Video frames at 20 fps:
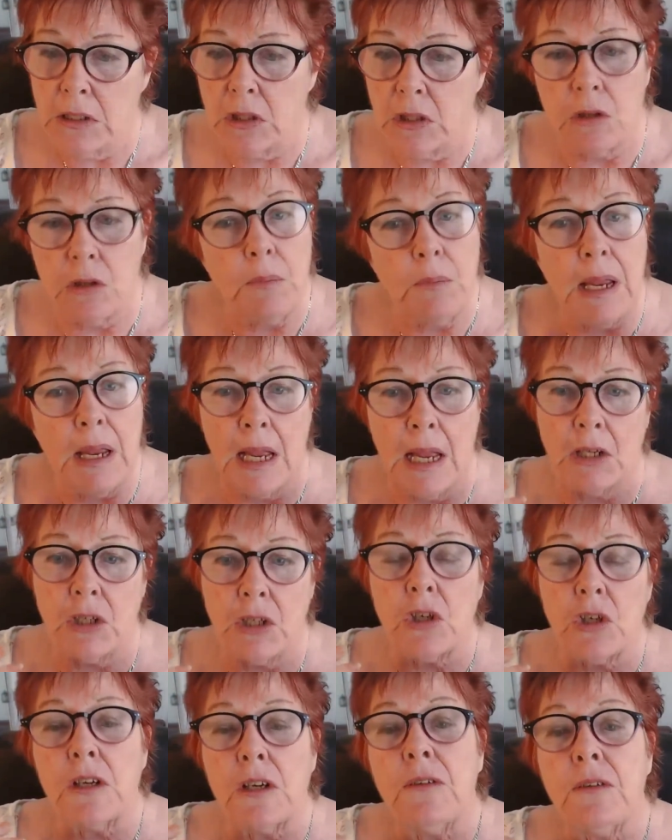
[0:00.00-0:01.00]
You may
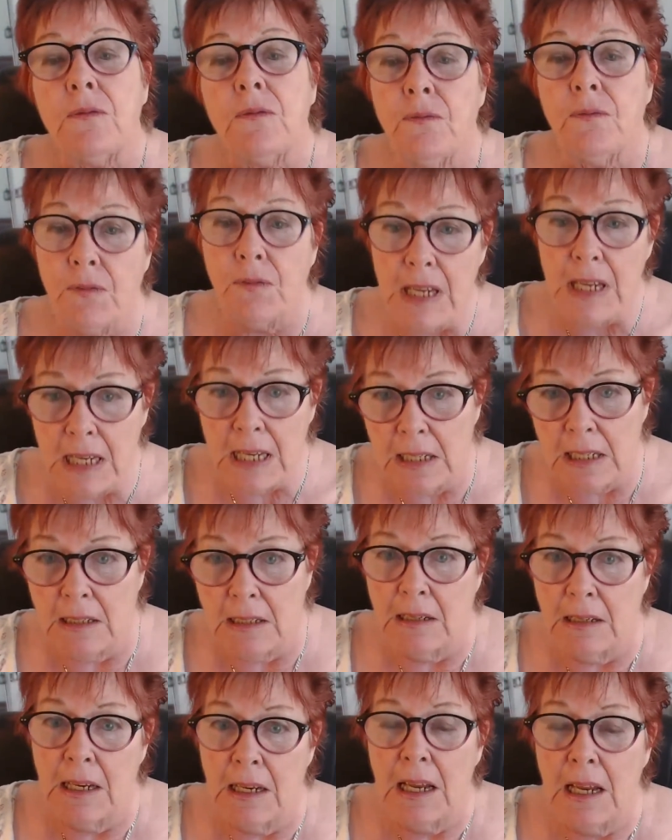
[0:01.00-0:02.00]
actually feel.
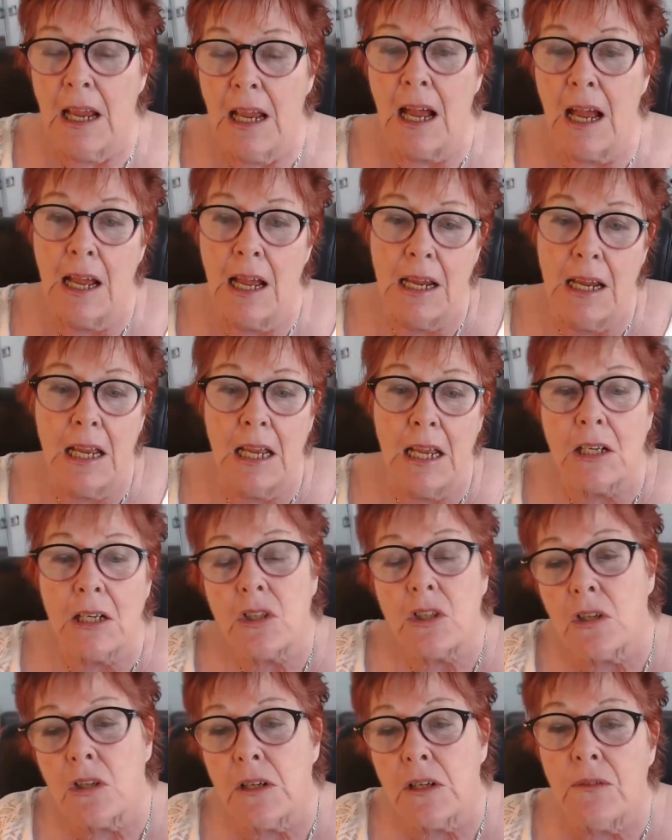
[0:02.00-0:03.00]
I
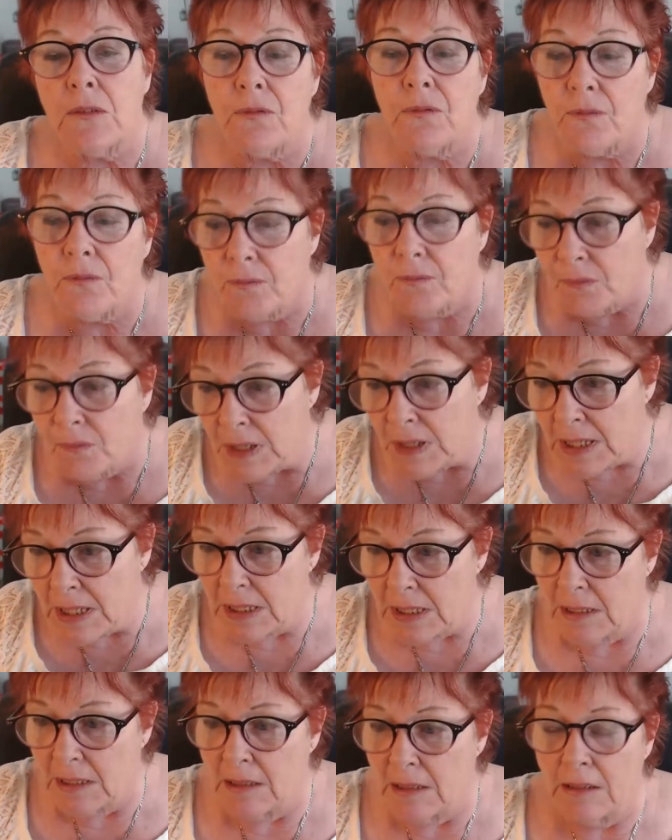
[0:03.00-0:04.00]
actually
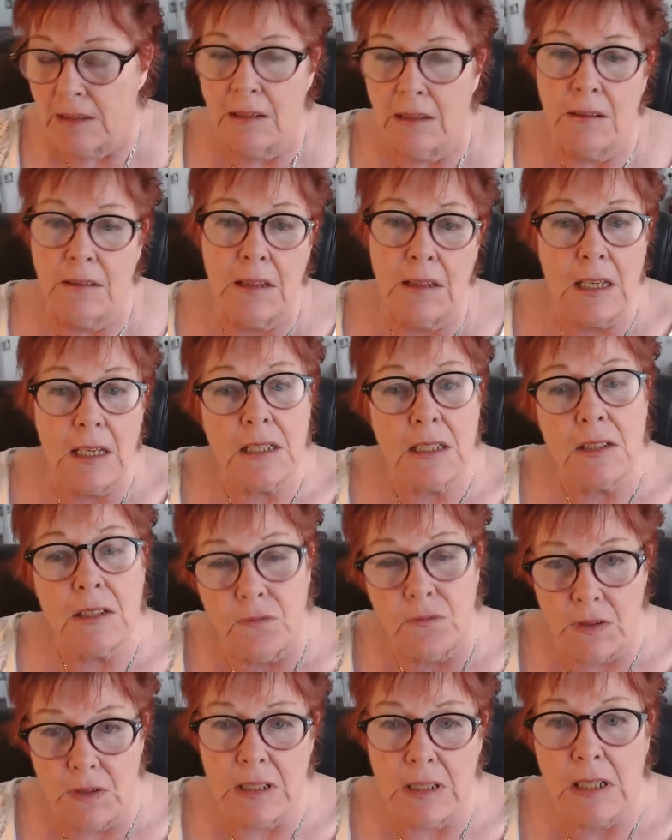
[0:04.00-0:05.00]
feel things
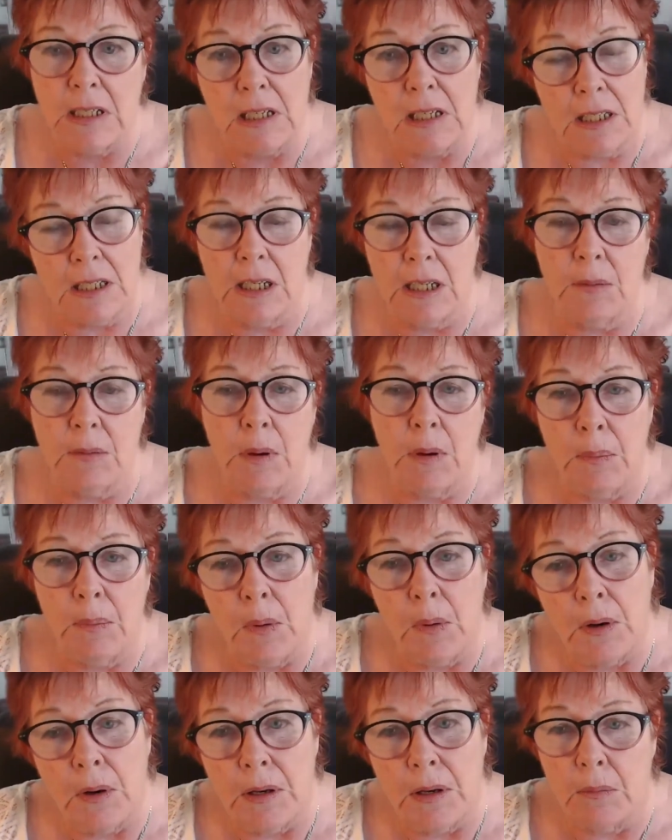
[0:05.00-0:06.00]
physically in my
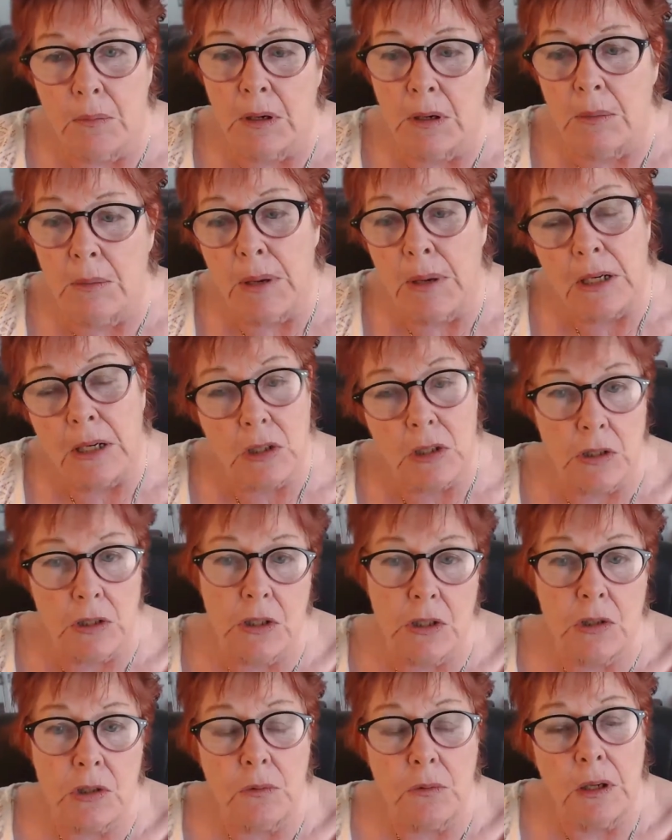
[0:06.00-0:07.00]
body when I'm
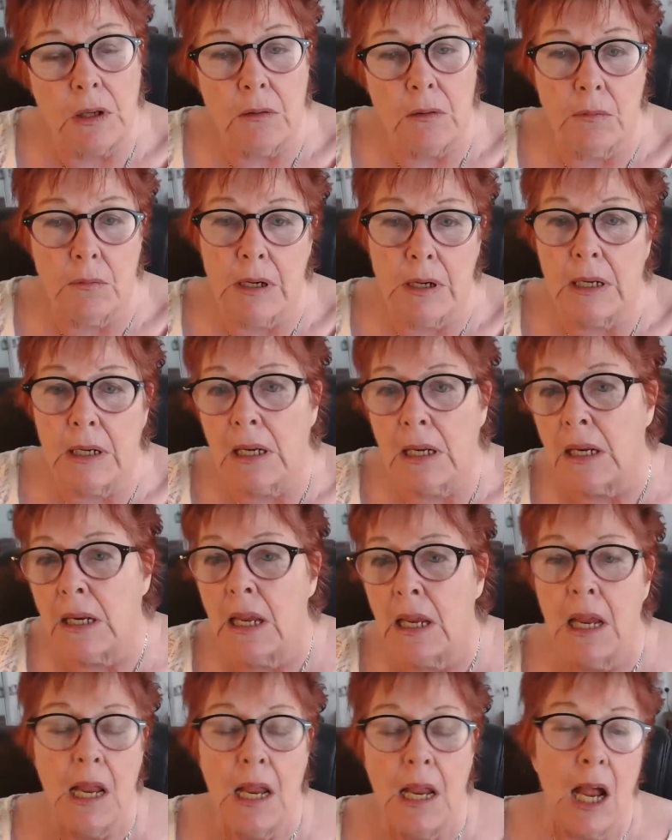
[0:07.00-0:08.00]
actually doing a reading.
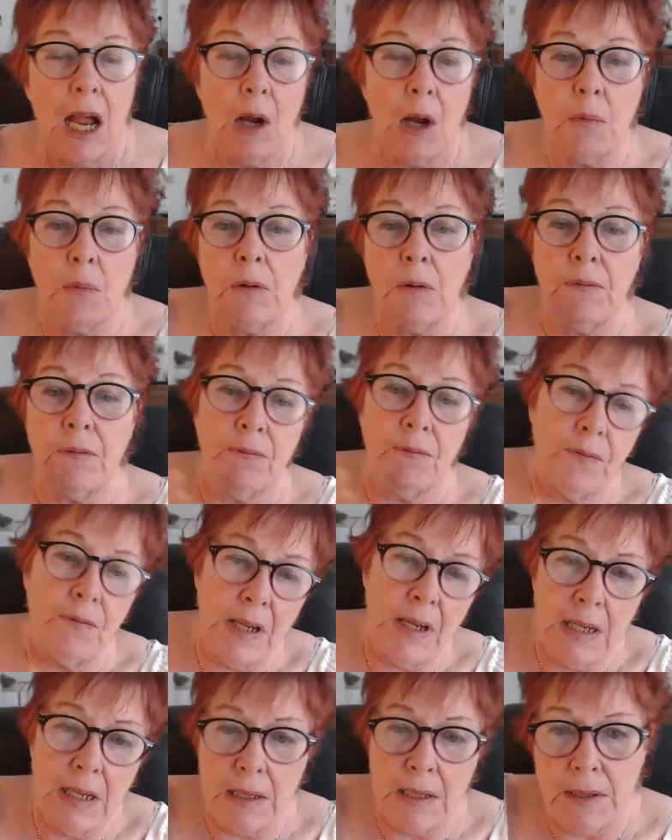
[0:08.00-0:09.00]
I will
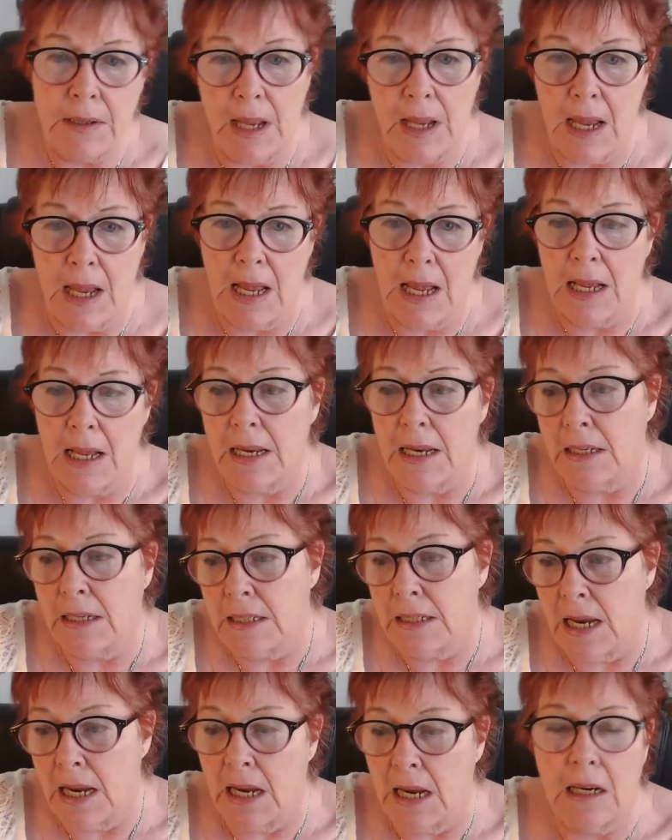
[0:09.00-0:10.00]
feel the heart
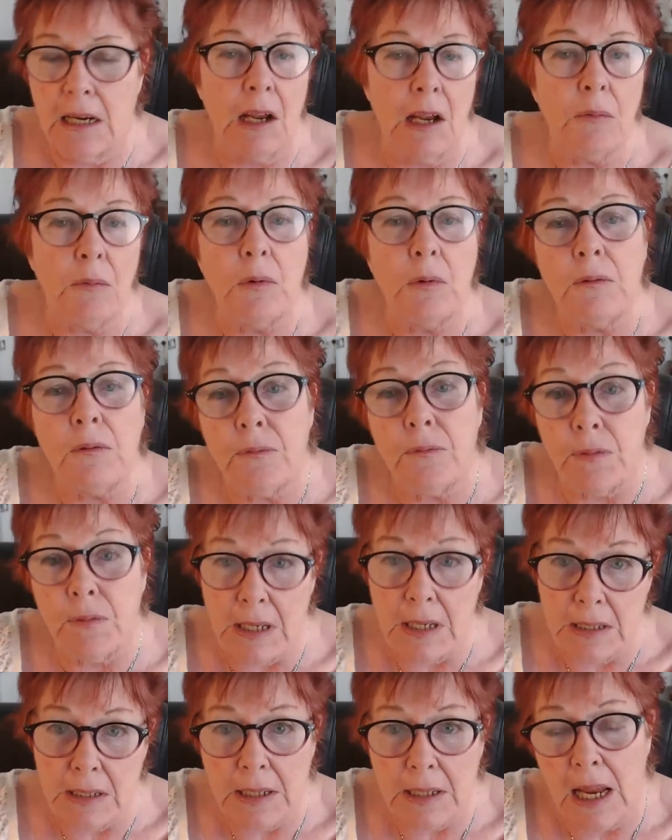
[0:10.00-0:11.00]
attack. I will
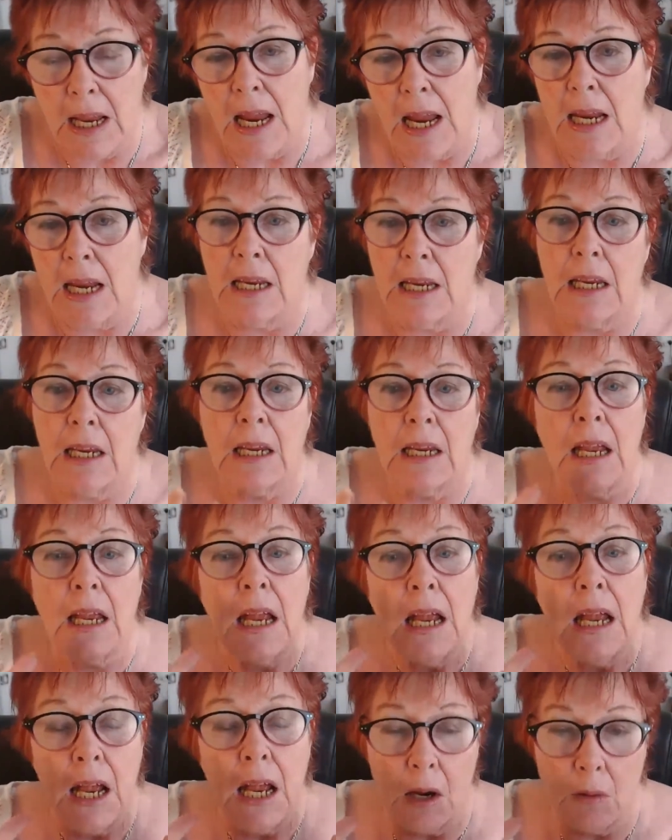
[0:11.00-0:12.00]
feel the hanging.
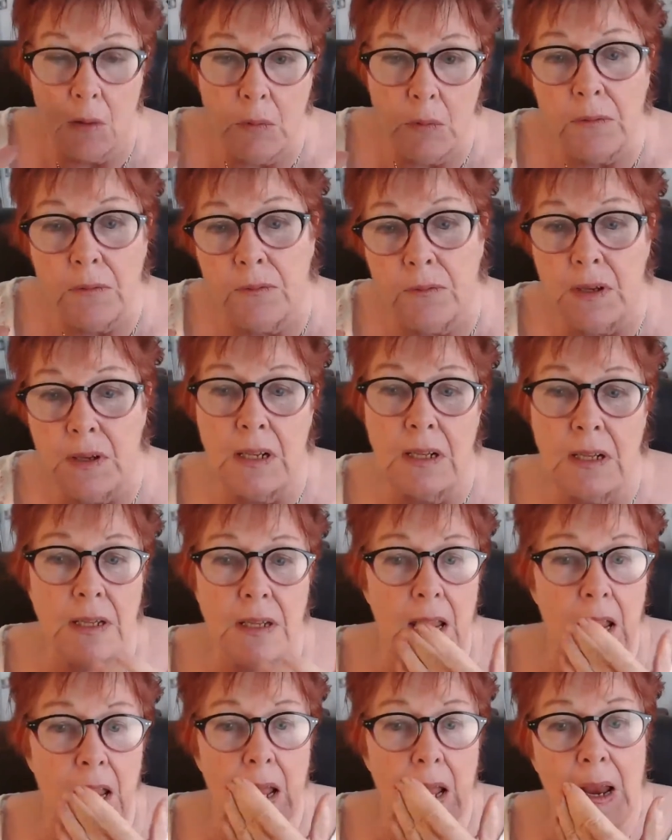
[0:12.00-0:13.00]
I will feel
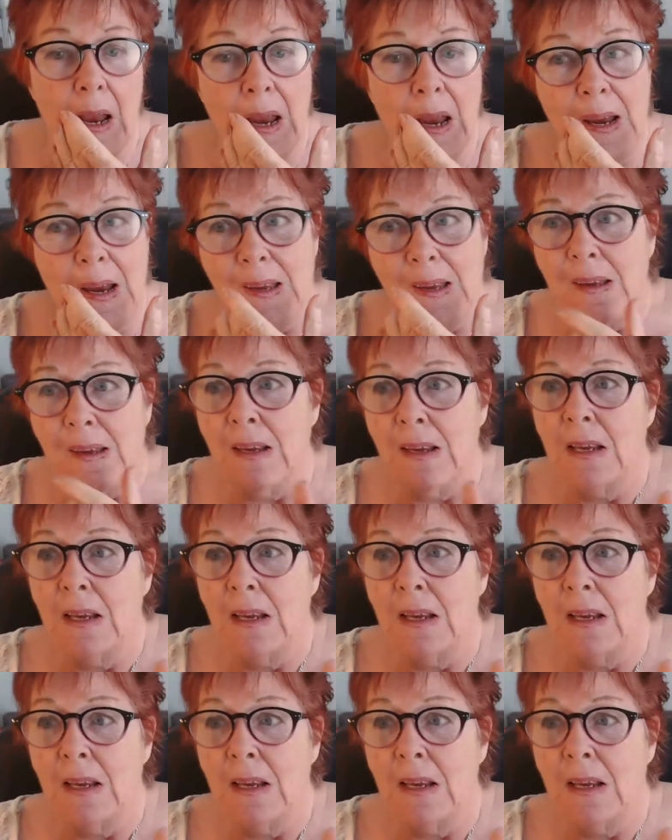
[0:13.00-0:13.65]
the headaches.